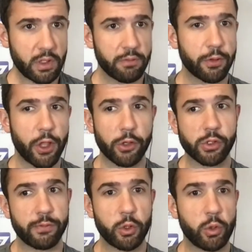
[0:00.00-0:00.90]
For those
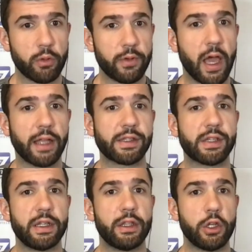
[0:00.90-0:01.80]
of you who have not
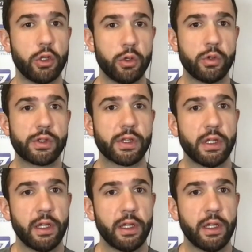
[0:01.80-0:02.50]
seen the news